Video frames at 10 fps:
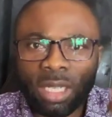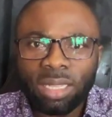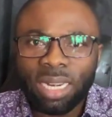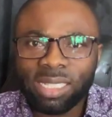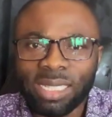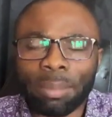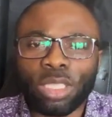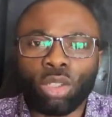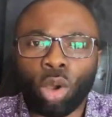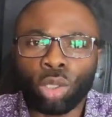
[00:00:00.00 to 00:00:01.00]
There is
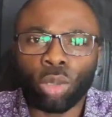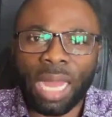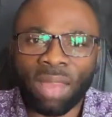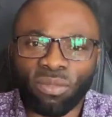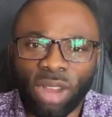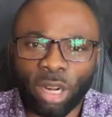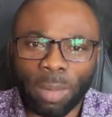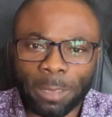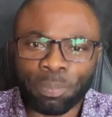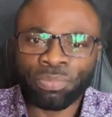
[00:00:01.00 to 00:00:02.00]
something on your
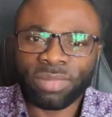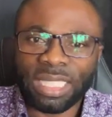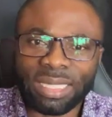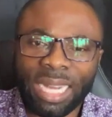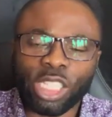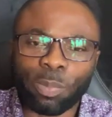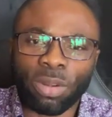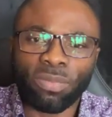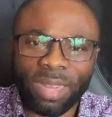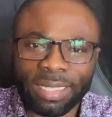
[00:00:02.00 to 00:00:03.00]
environment that is
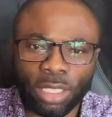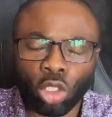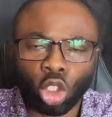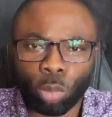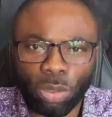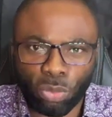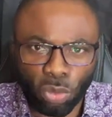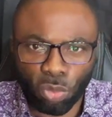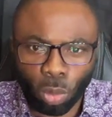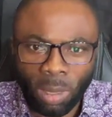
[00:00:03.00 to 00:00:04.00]
preventing you to be
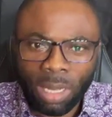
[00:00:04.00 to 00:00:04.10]
fruitful.